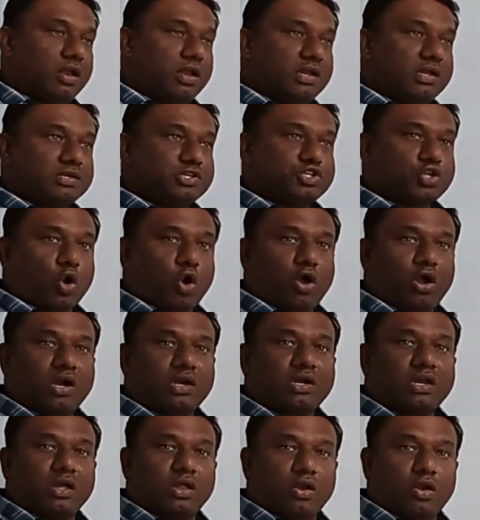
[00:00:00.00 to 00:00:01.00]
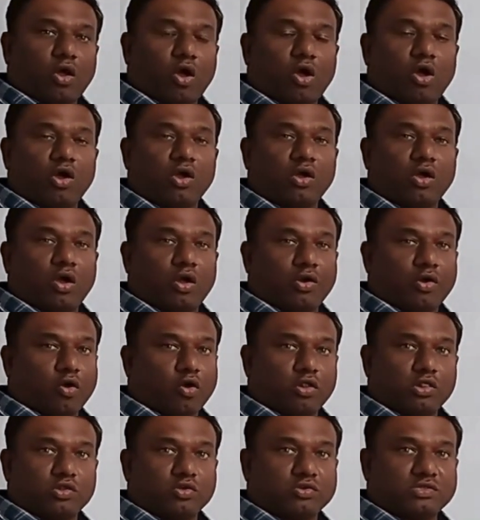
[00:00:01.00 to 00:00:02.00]
short, long, and
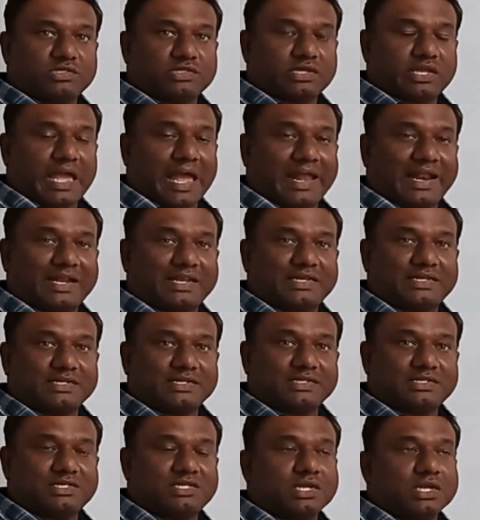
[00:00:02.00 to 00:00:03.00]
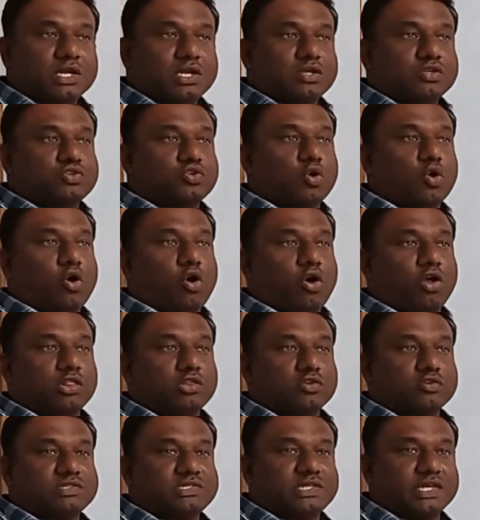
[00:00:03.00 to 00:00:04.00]
all those characters. So all
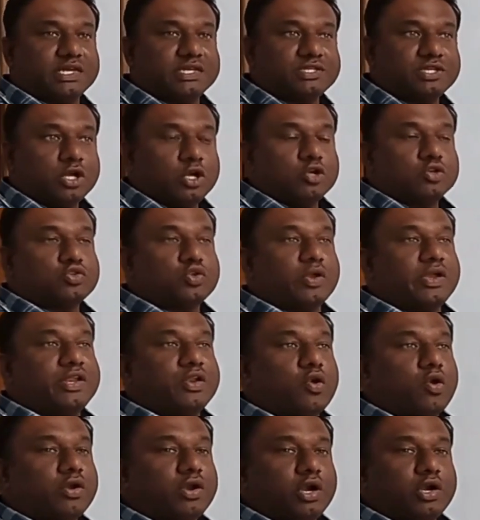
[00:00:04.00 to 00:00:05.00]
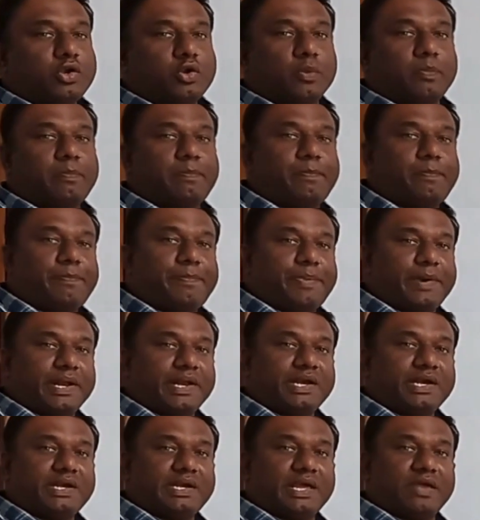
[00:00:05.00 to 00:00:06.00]
those things. So in order to
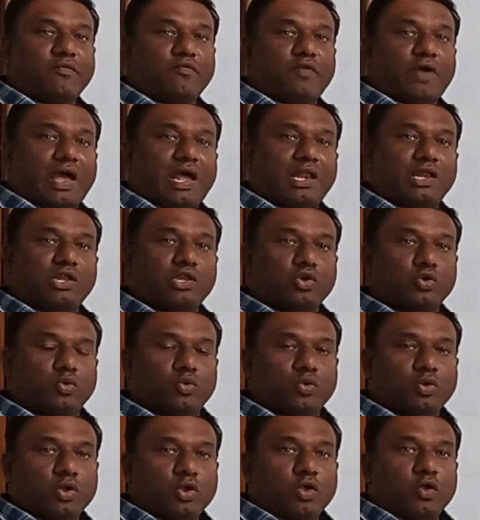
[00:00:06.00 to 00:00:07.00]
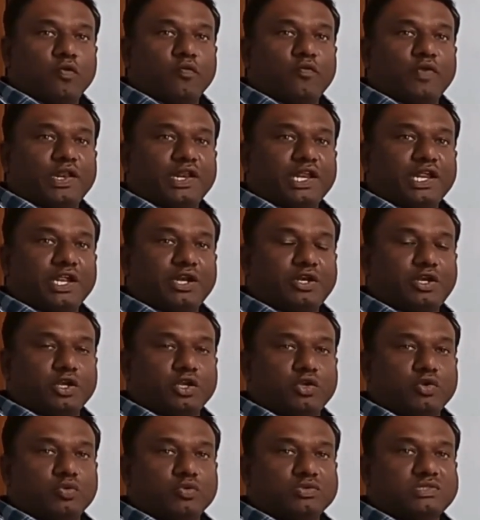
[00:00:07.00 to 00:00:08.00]
print a value, we need to
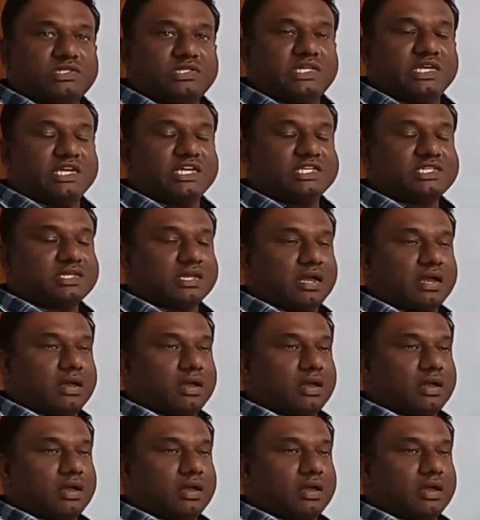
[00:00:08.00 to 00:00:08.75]
use these